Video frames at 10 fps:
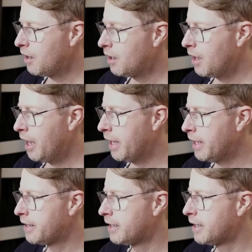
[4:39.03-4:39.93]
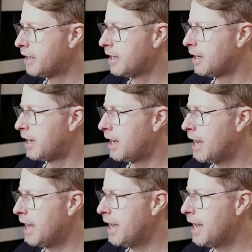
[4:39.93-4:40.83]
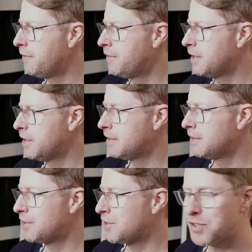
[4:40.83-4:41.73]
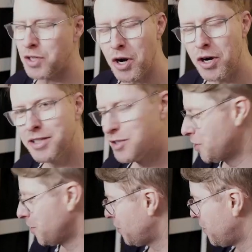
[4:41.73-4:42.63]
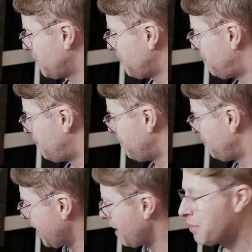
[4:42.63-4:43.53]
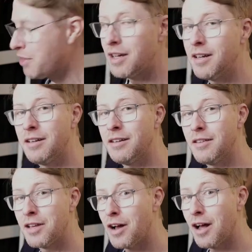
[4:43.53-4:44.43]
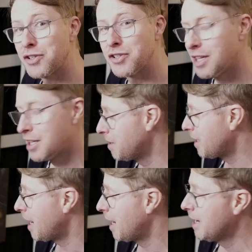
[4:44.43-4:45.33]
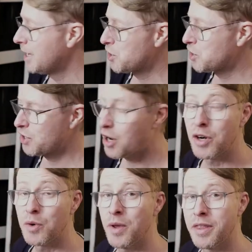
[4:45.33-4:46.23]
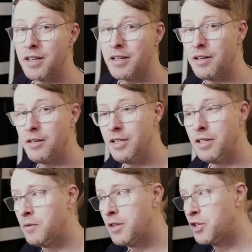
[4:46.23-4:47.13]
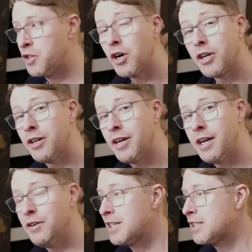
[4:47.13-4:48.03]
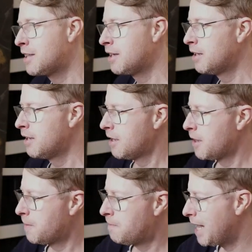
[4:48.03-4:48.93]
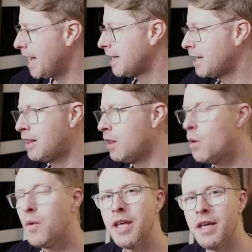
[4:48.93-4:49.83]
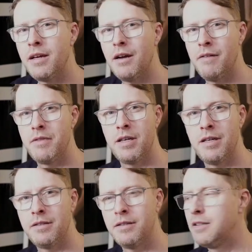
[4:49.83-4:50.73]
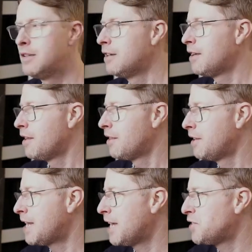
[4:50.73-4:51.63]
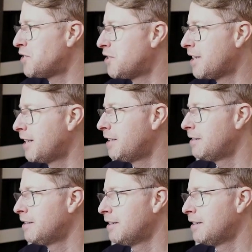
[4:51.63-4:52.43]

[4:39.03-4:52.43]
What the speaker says: And I have started to blend the colors a little bit. I start with the darker areas, the black clothing of the dancers here.